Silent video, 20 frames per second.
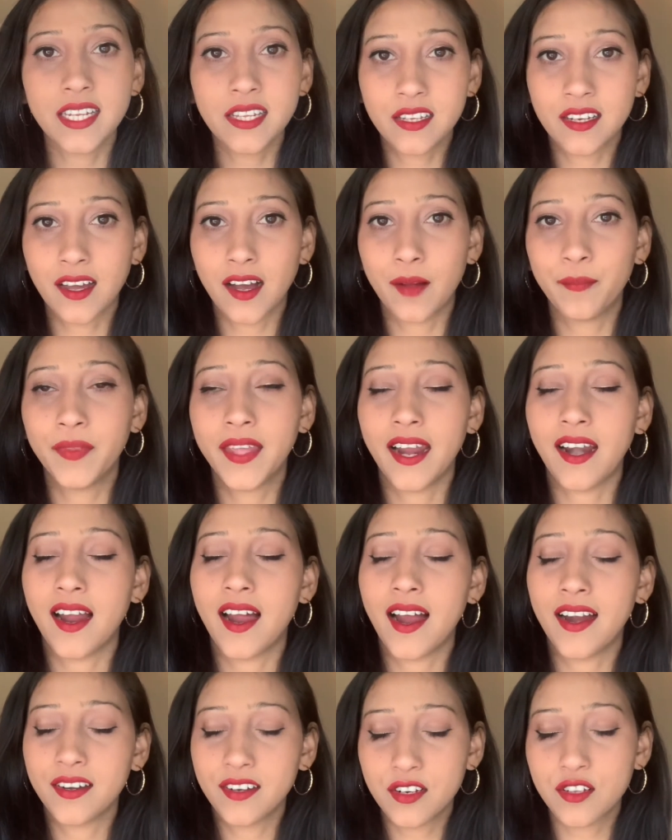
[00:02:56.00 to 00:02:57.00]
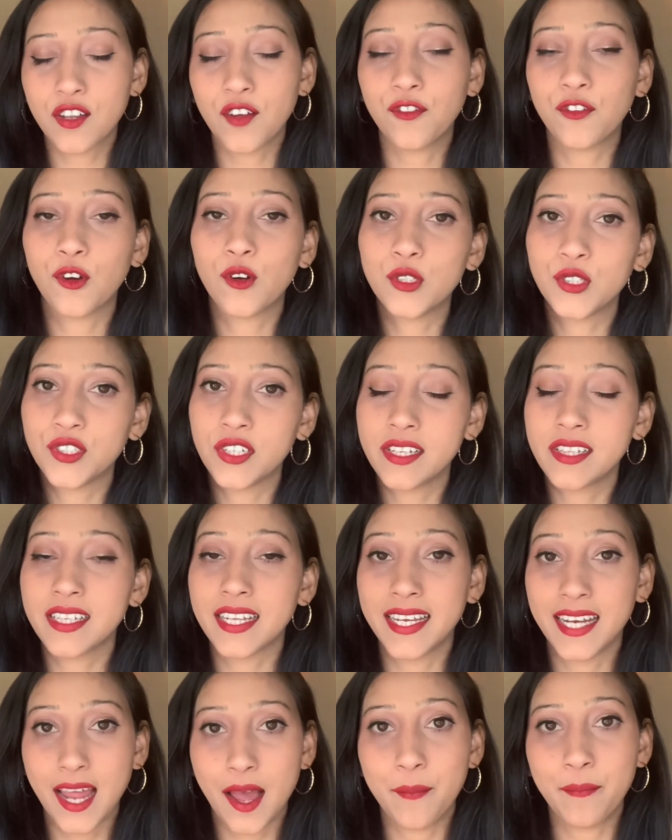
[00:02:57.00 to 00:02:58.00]
cup, there are hundreds of questions in
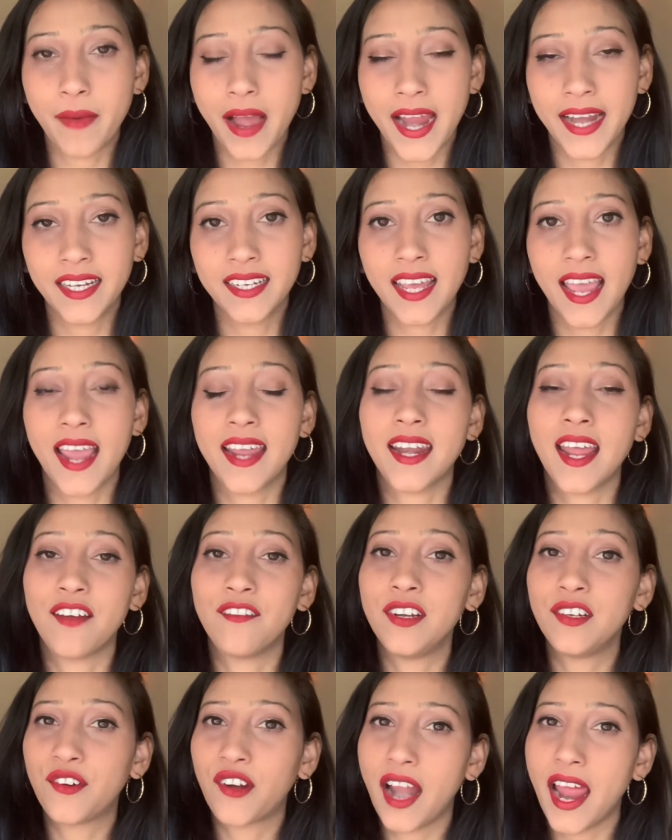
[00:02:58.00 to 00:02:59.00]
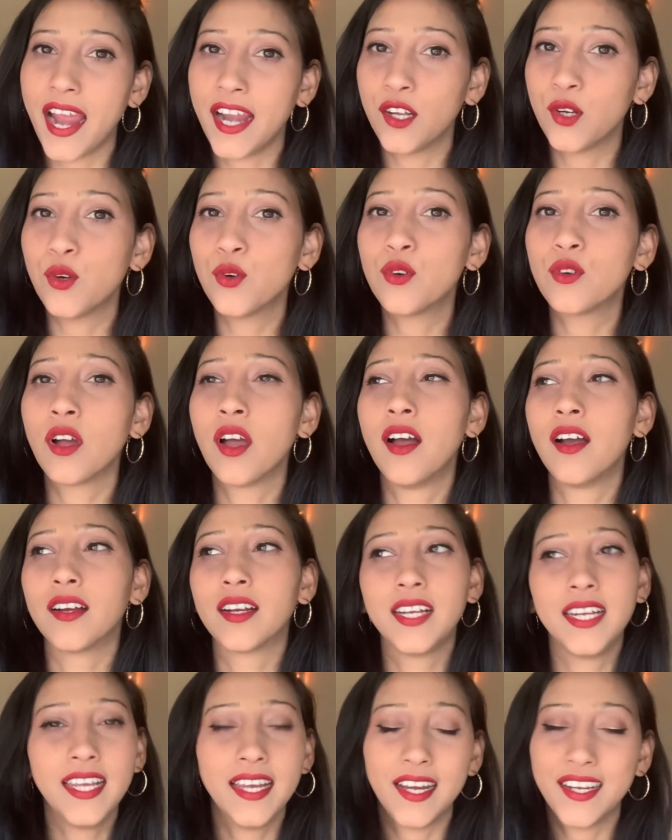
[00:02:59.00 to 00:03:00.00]
our mind and I will try to
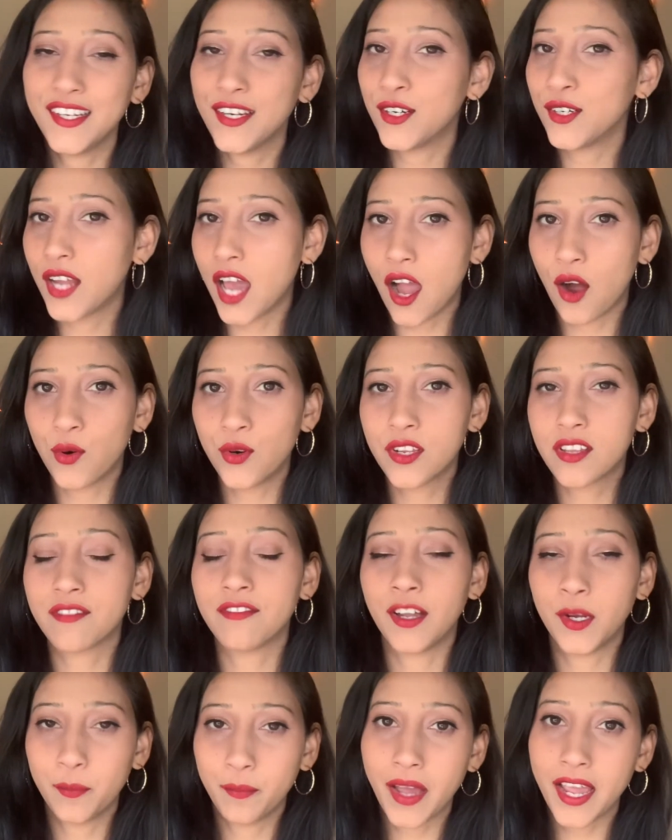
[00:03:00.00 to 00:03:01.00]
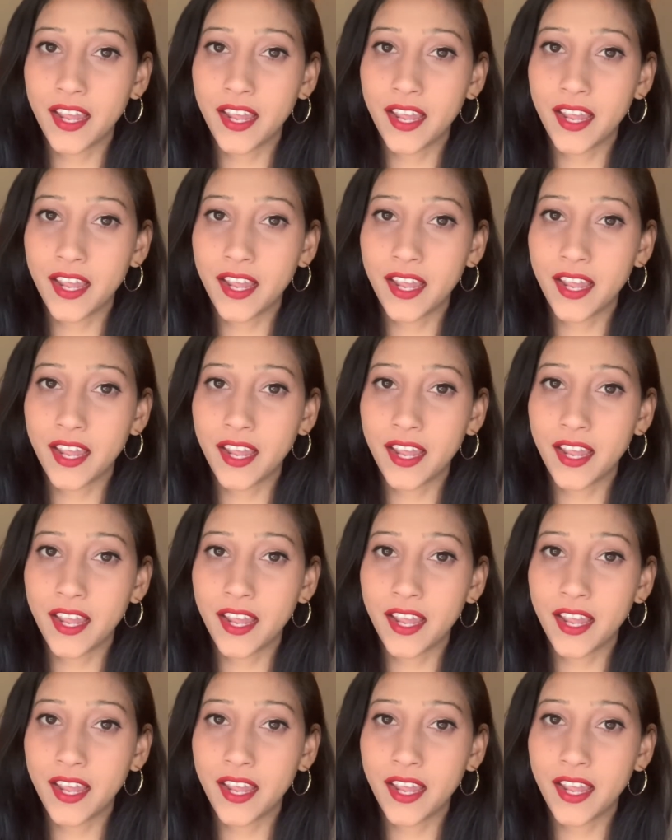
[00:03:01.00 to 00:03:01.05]
clear your doubts one by